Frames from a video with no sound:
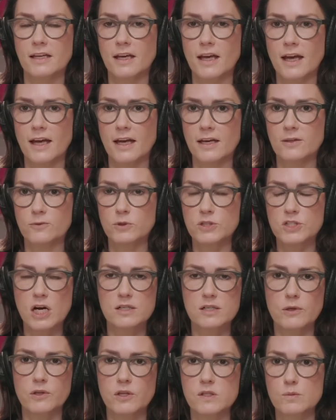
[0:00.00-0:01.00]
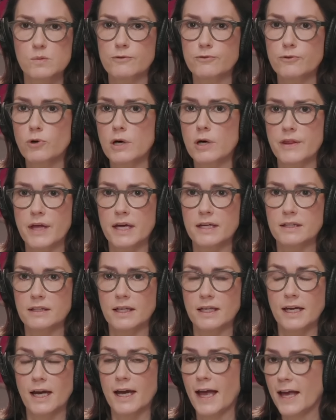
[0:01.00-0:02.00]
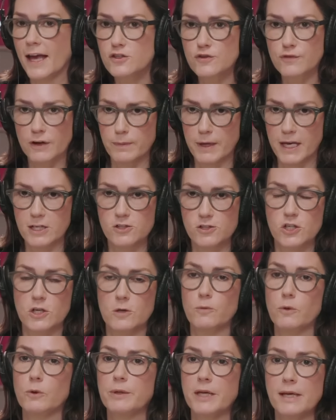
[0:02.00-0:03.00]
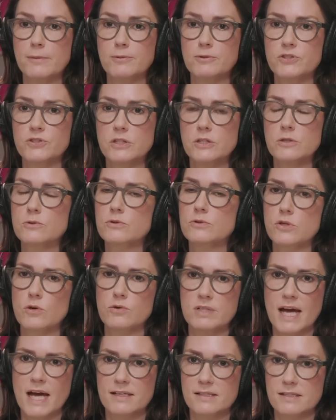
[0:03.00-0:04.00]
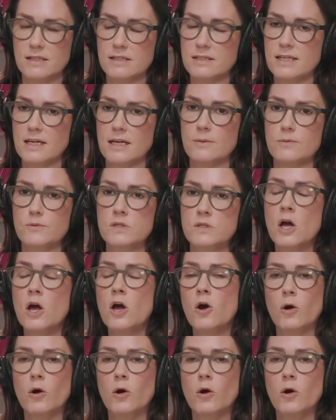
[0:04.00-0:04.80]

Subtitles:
And we talked about this before, that like a hedge fund manager will be able to use no tax on tips,